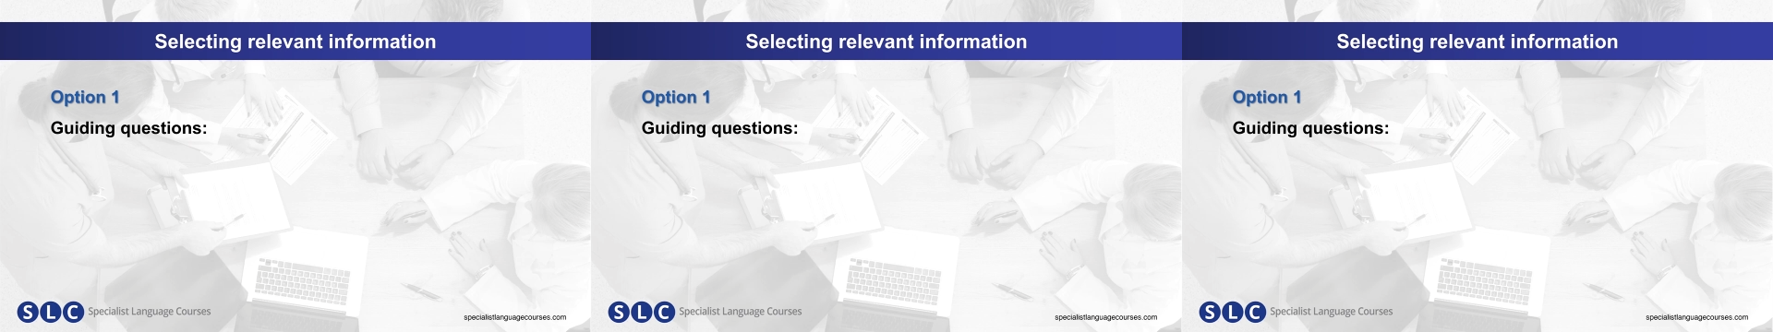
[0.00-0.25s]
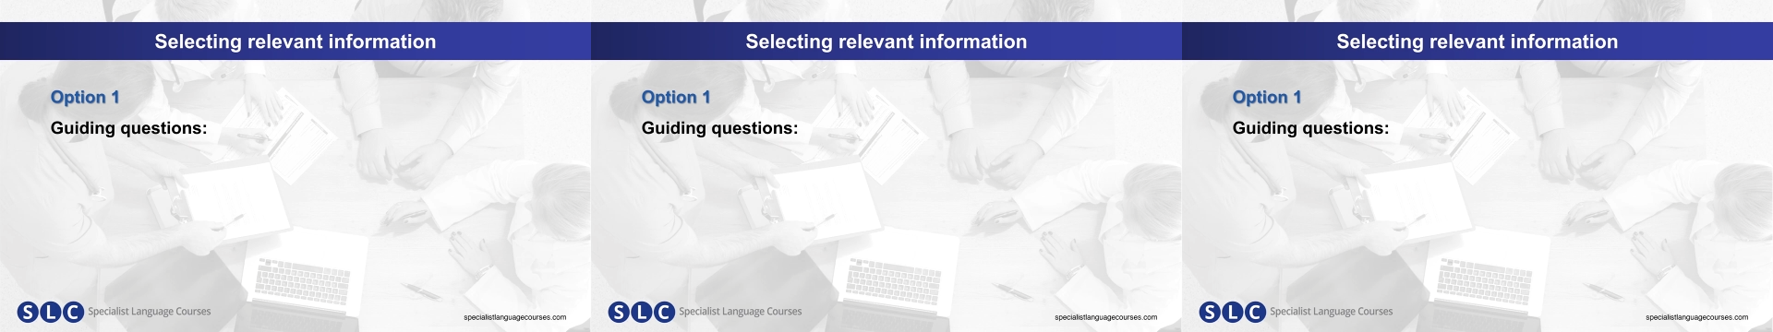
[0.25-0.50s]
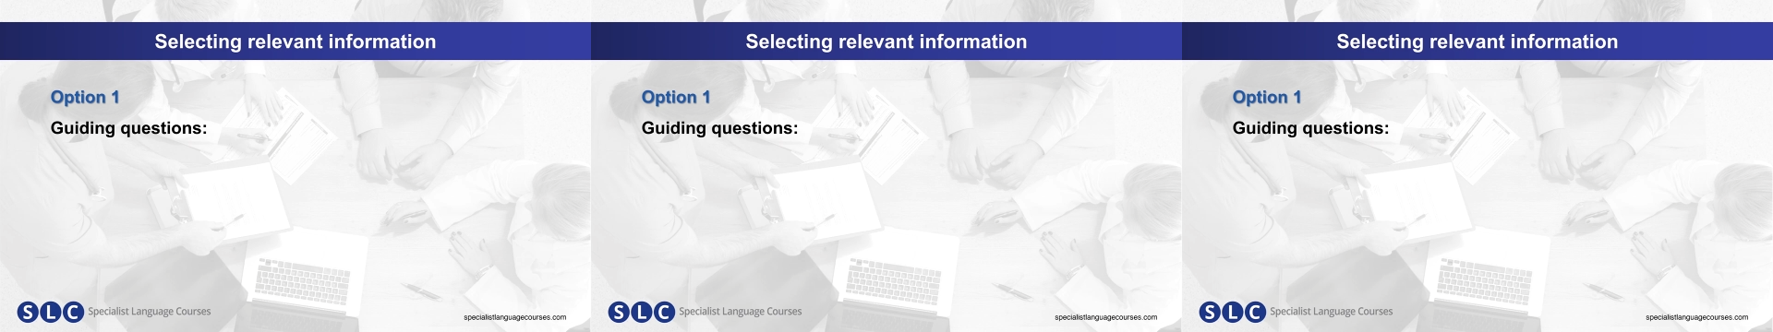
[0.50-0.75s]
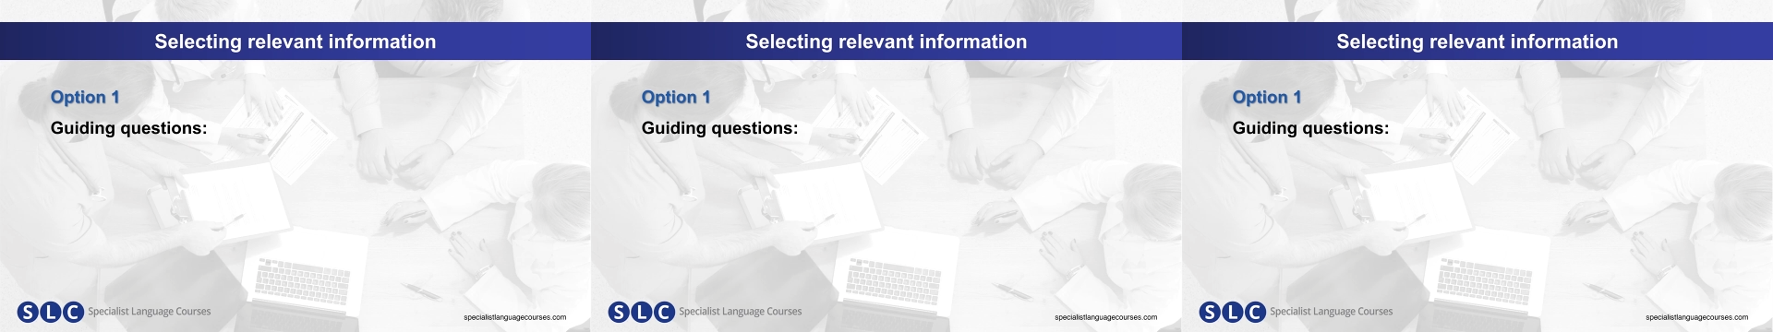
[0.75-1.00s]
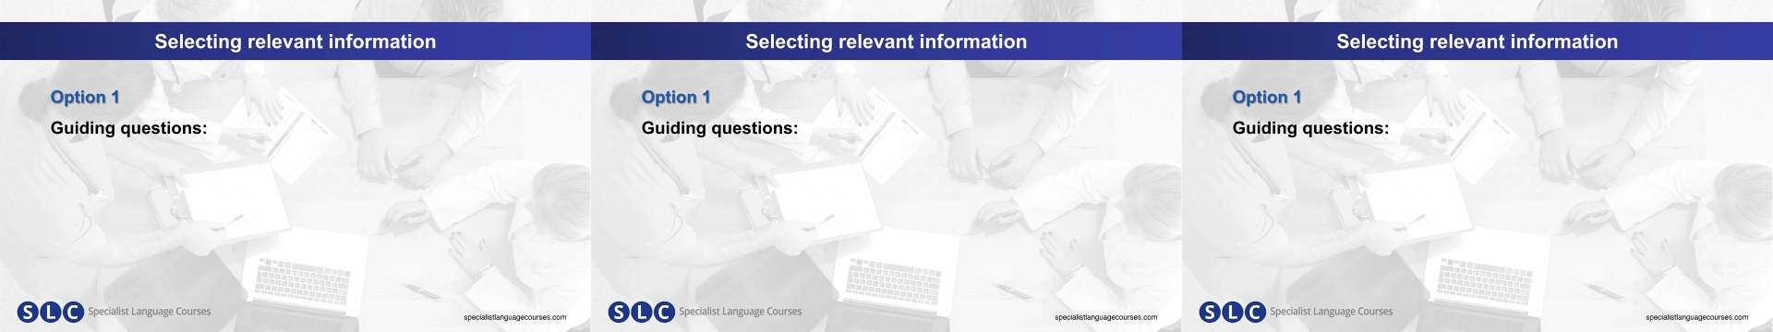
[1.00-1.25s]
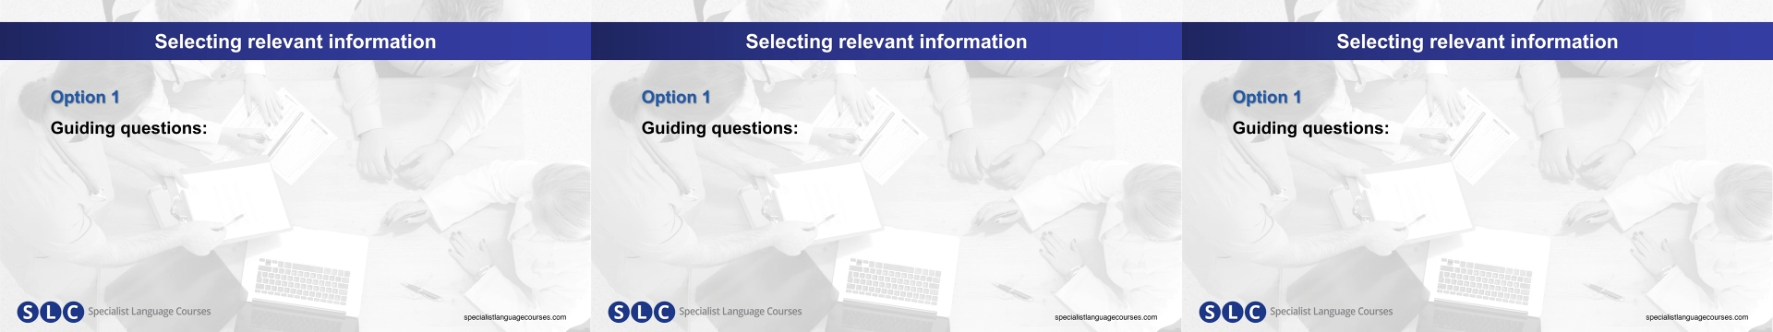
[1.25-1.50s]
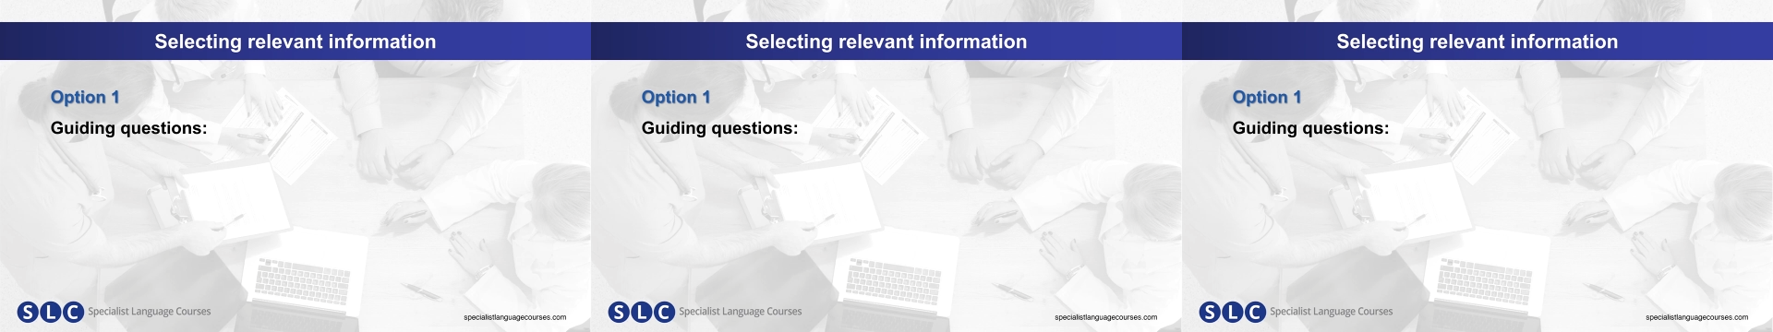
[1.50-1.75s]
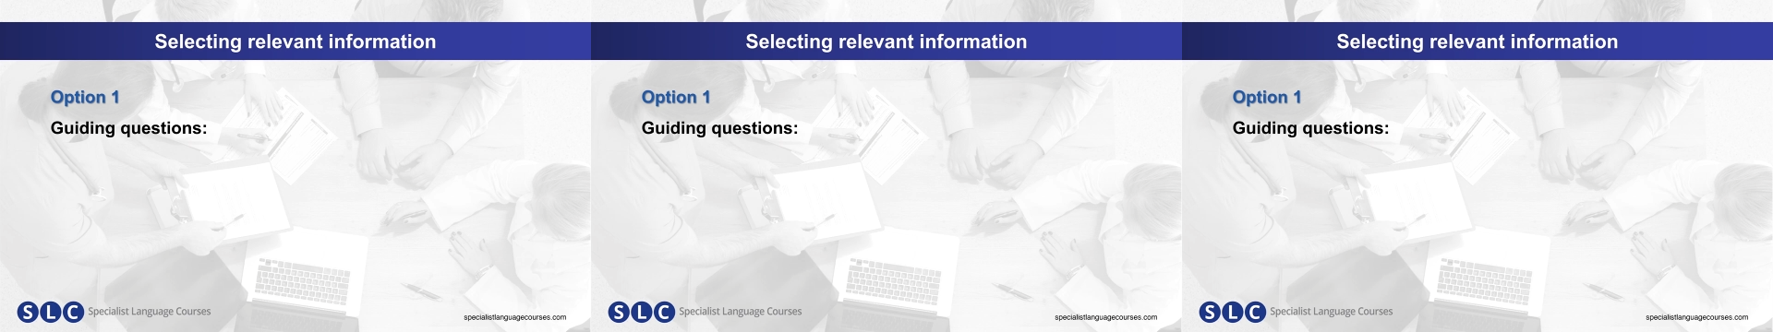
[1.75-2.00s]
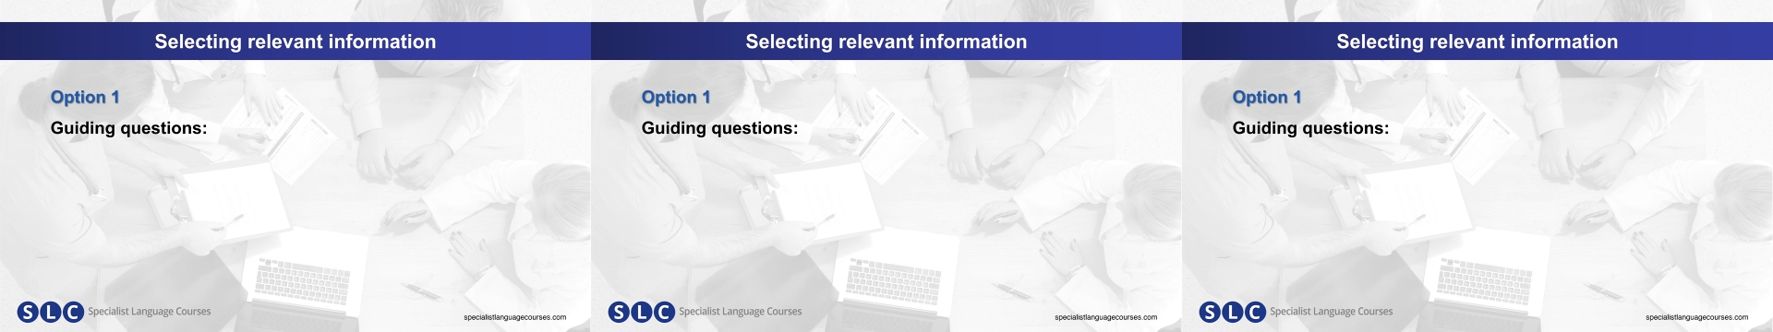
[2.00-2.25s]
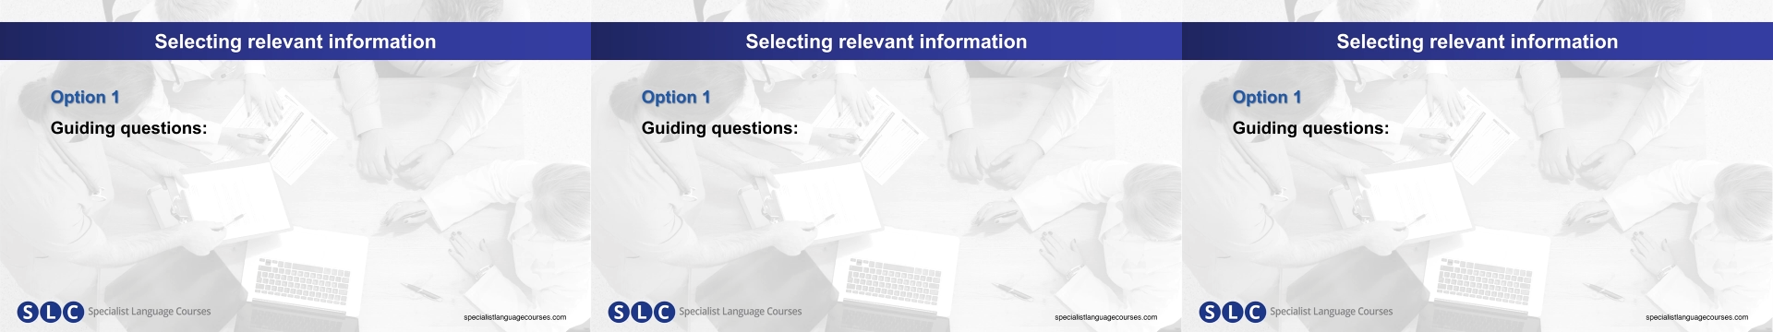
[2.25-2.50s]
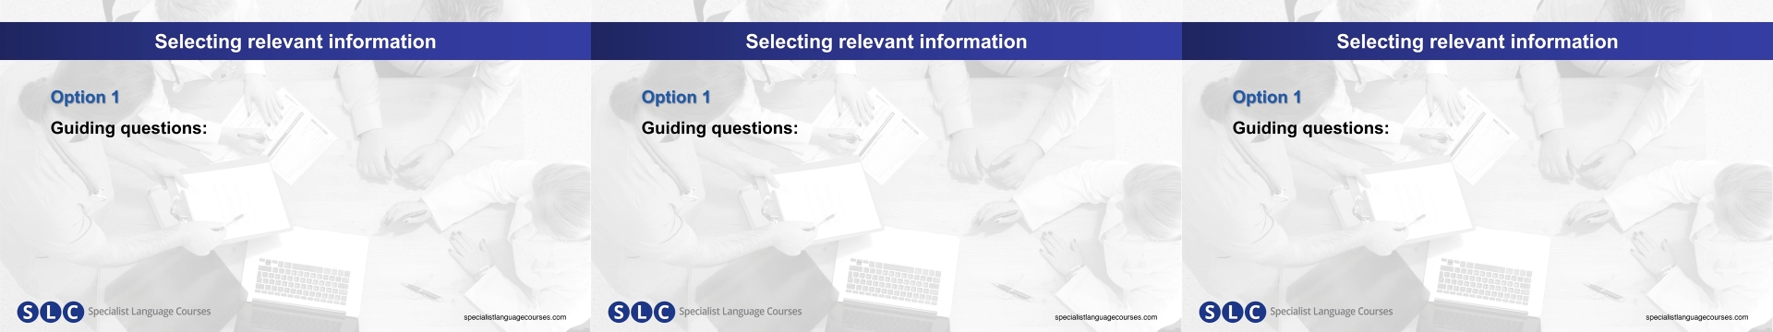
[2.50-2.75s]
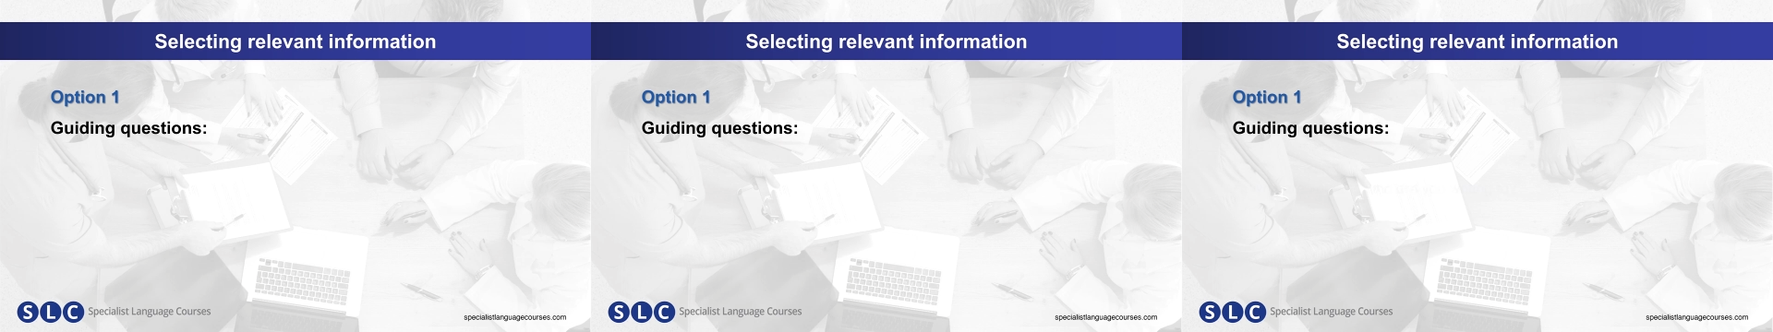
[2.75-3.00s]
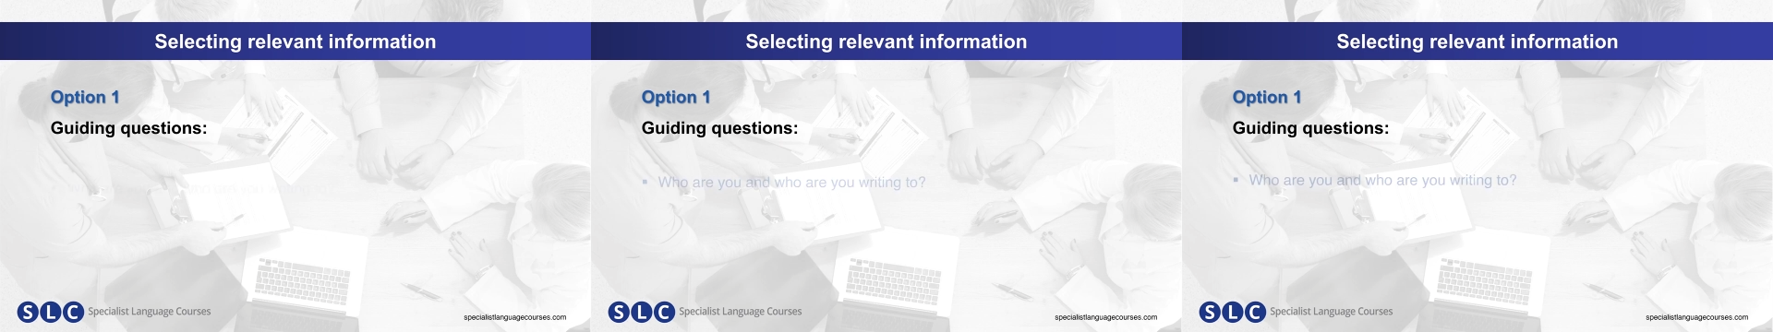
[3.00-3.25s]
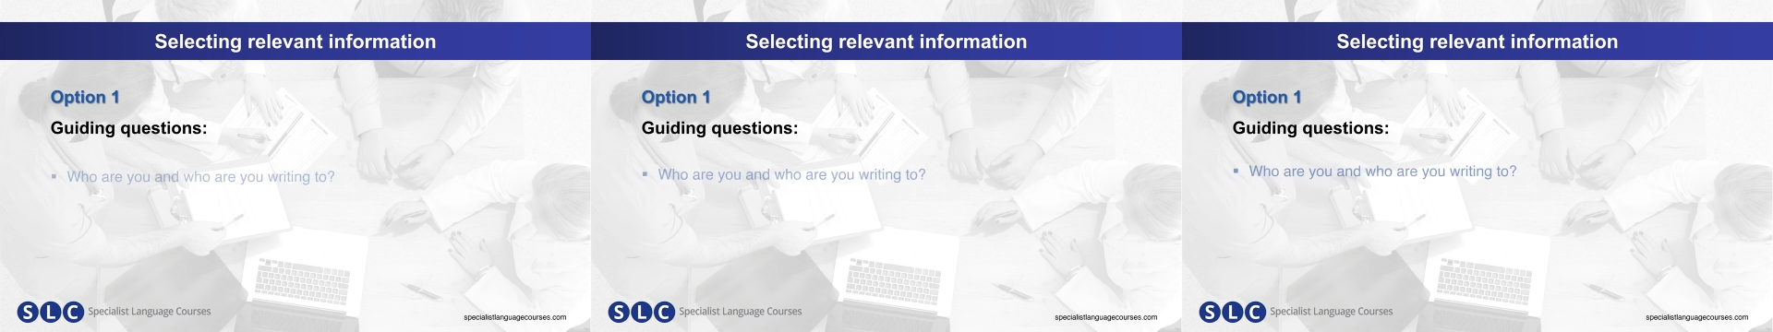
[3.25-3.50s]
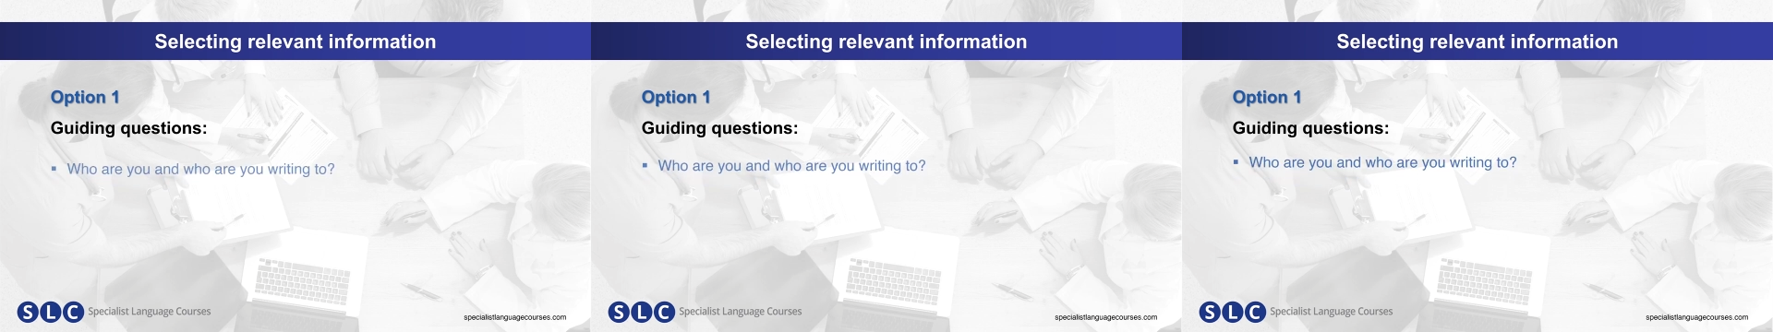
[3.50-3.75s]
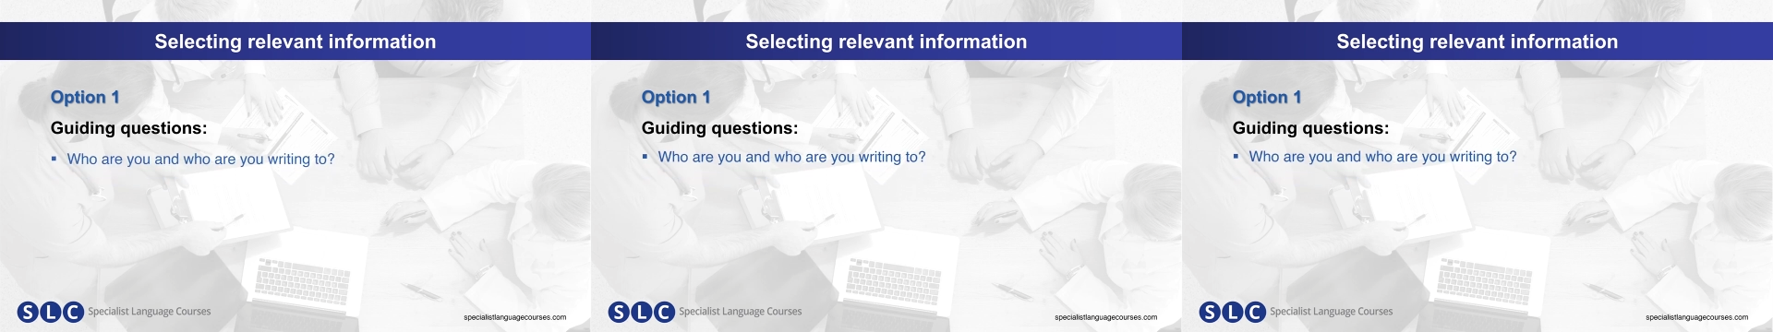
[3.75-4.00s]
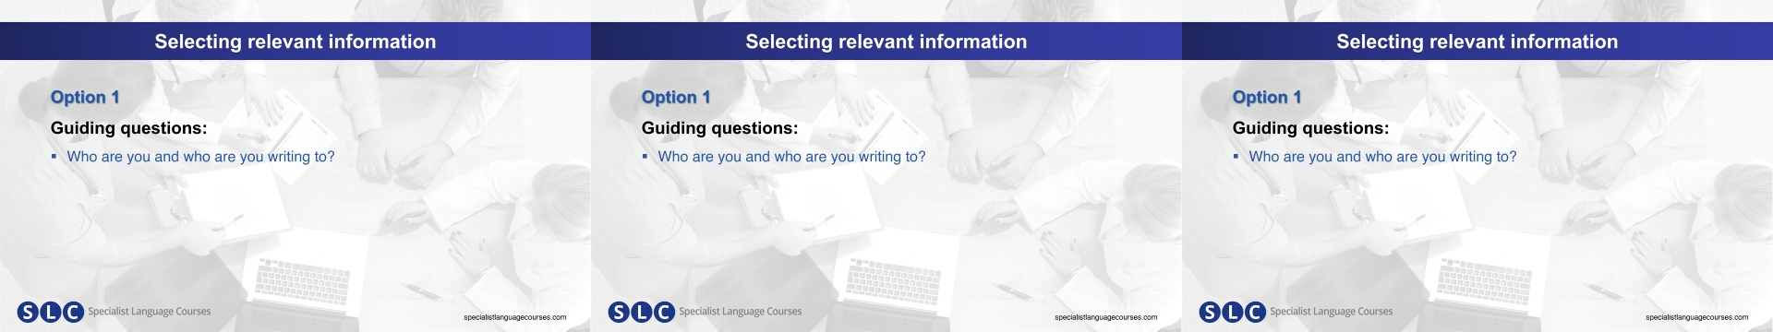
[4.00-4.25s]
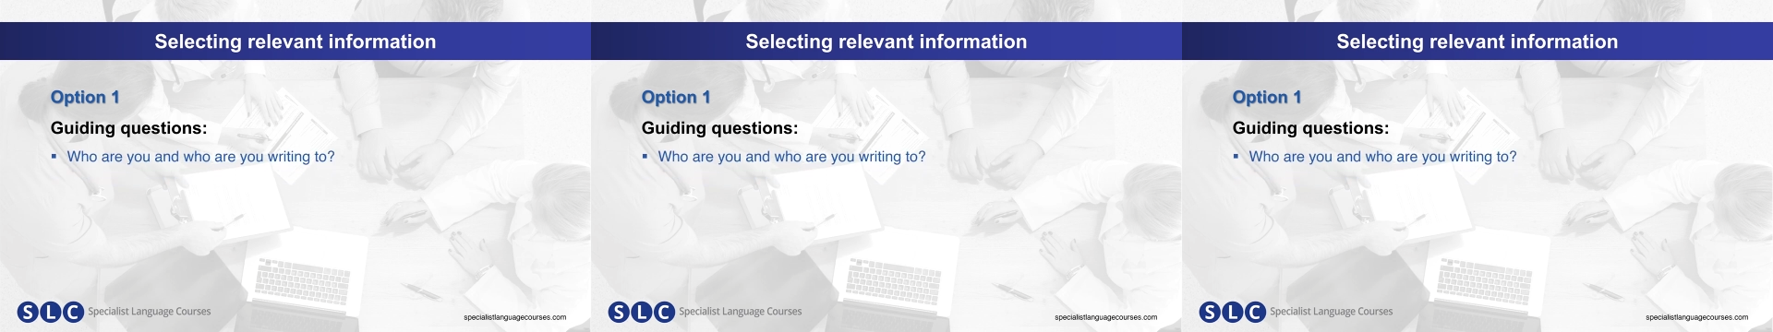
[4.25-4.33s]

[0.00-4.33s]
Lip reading: [unreadable: no face in view]